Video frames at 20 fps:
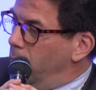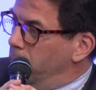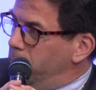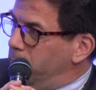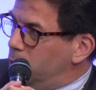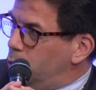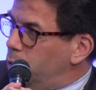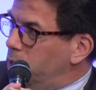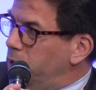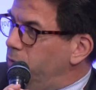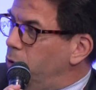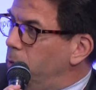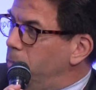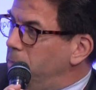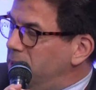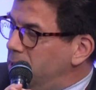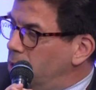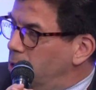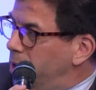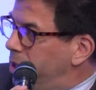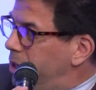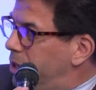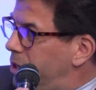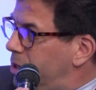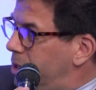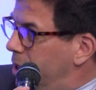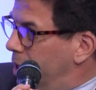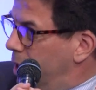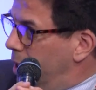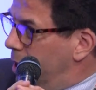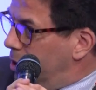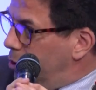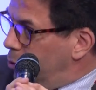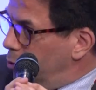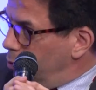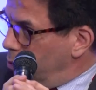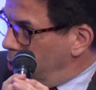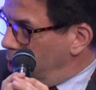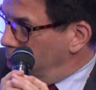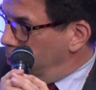between the Middle East and
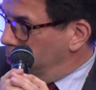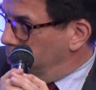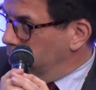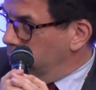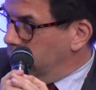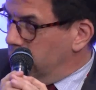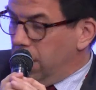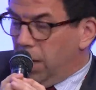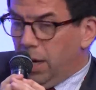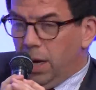Europe,